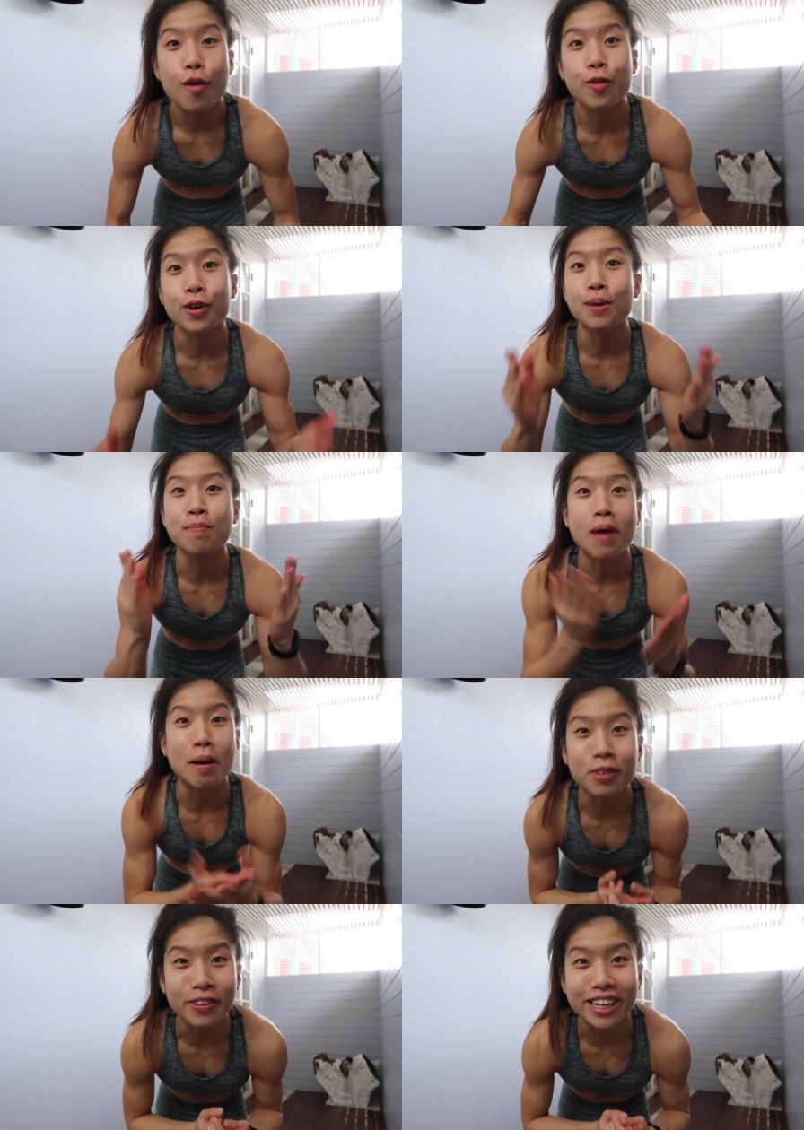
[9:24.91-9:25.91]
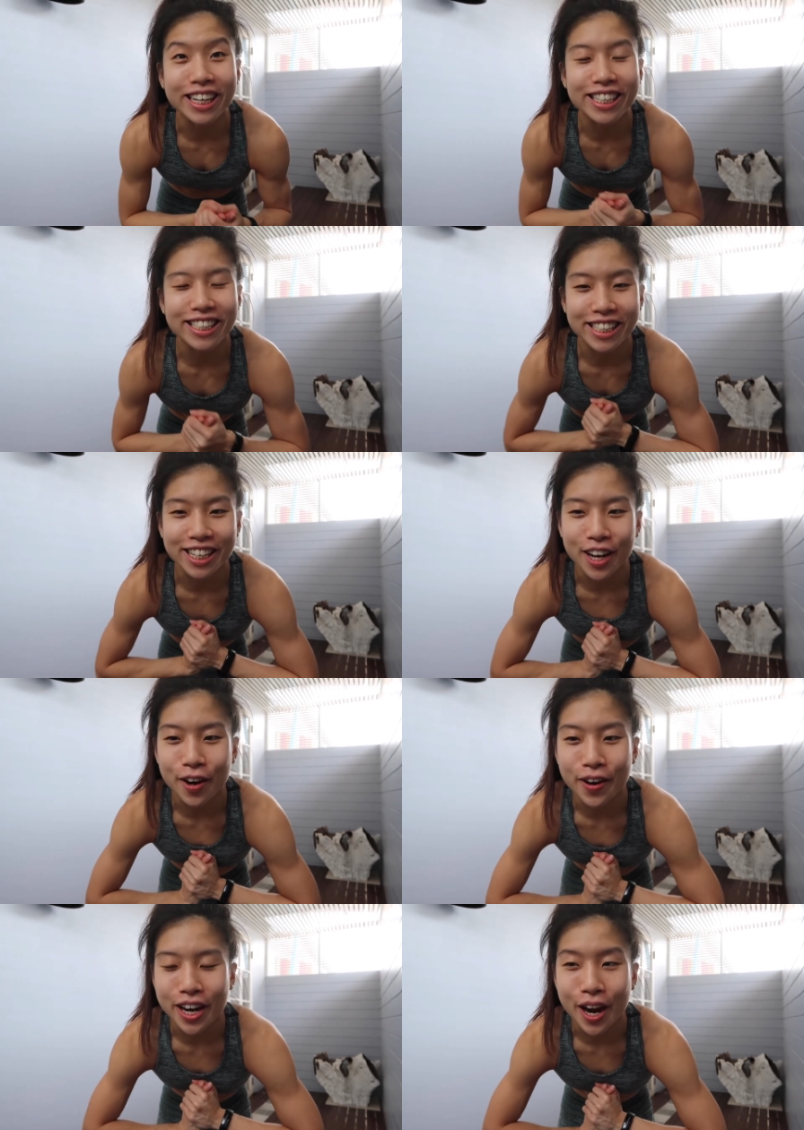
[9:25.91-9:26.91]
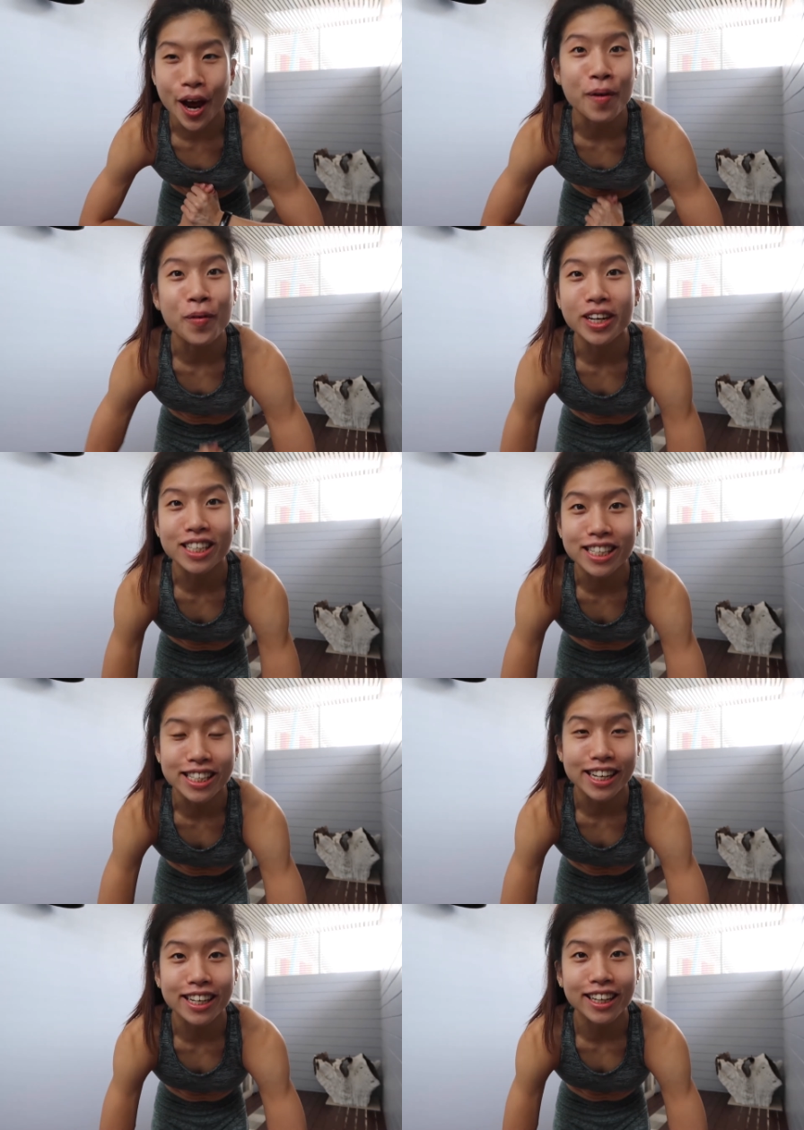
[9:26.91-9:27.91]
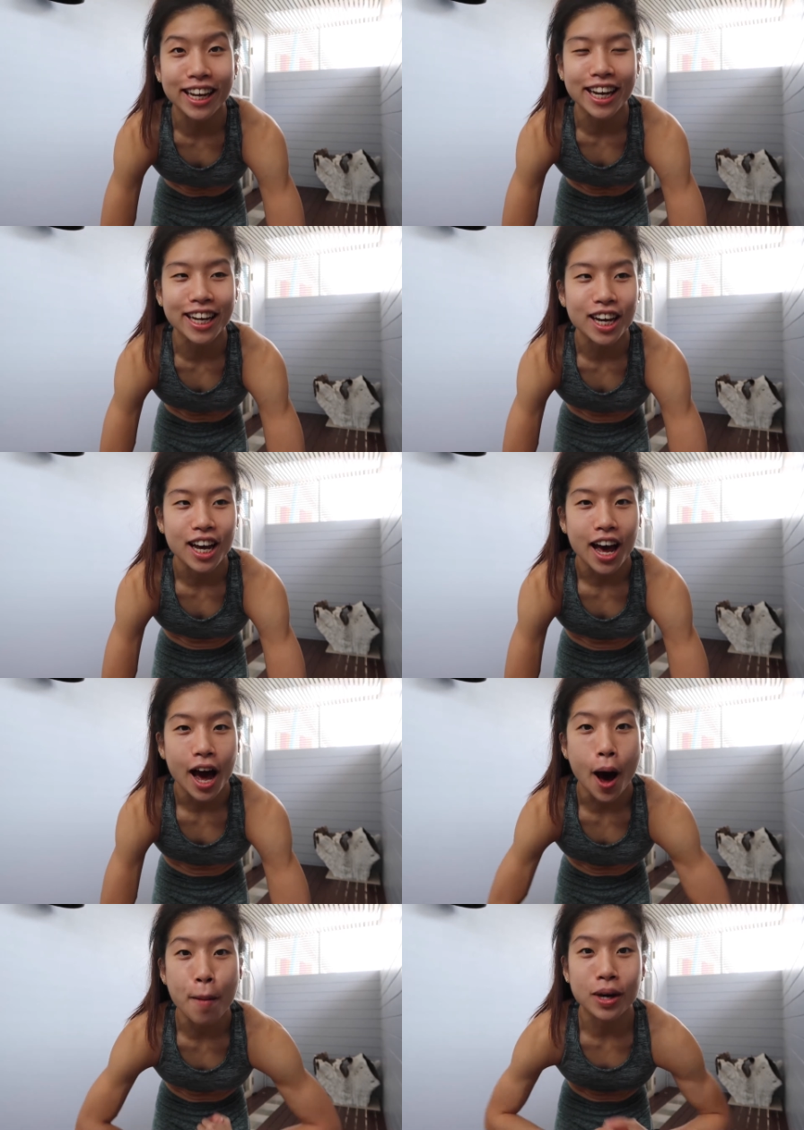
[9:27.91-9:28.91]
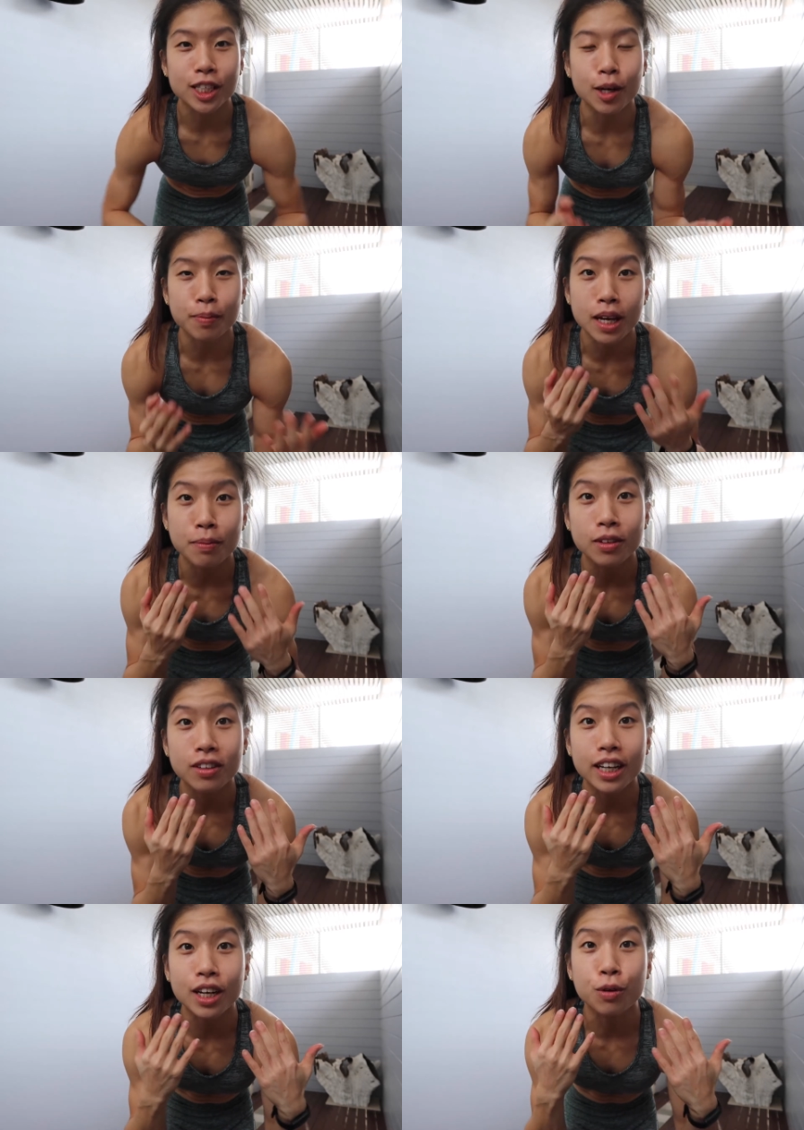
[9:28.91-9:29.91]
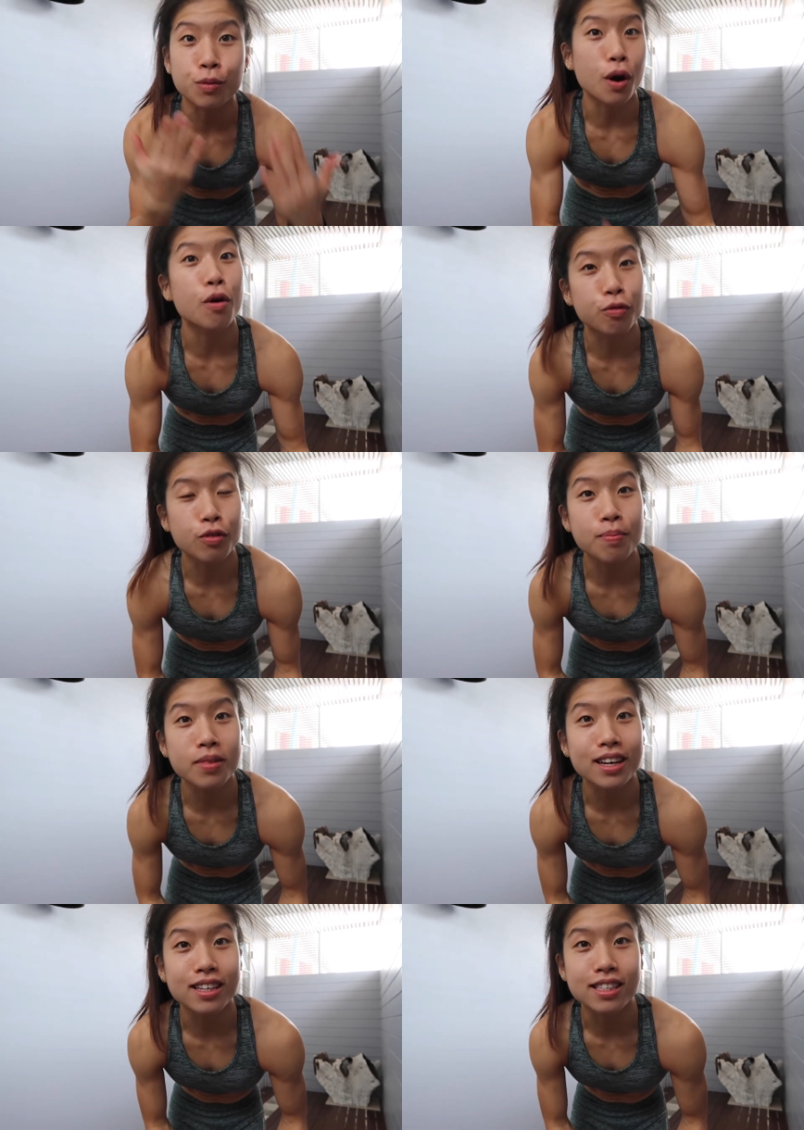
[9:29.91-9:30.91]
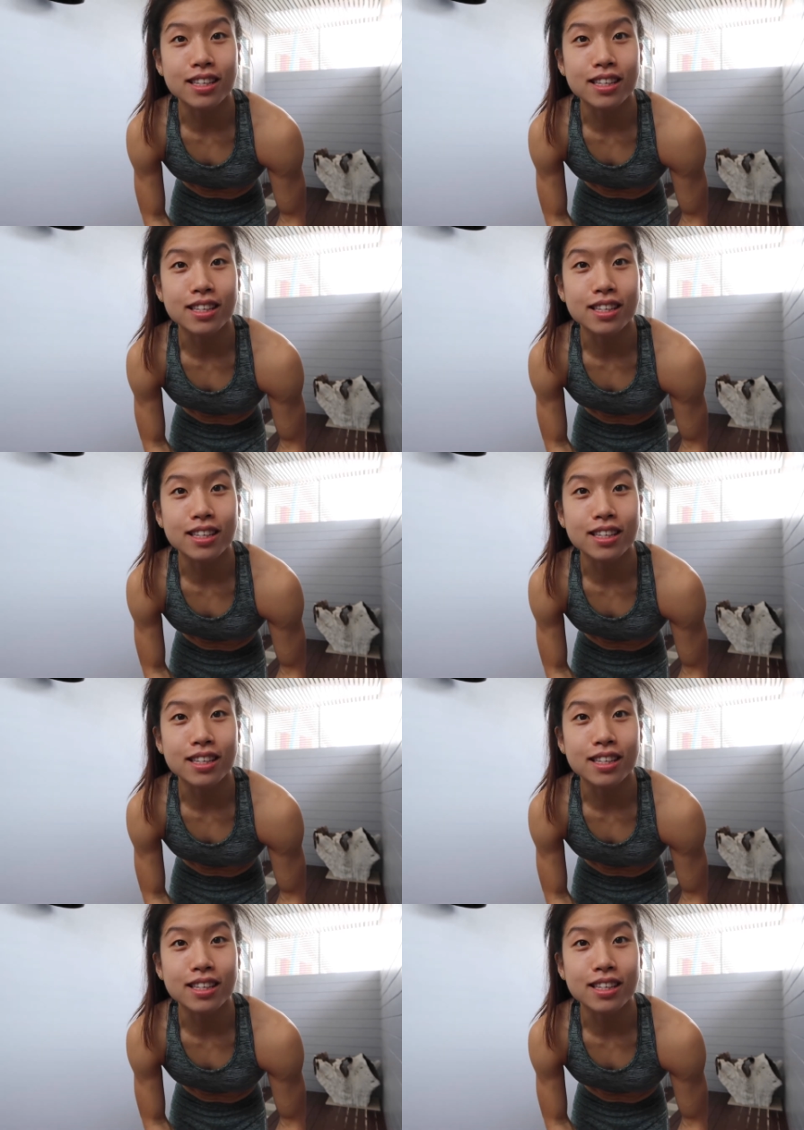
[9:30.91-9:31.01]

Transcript: for the memories, you know, and I, I wanna see like how much I'll be able to like grow from this.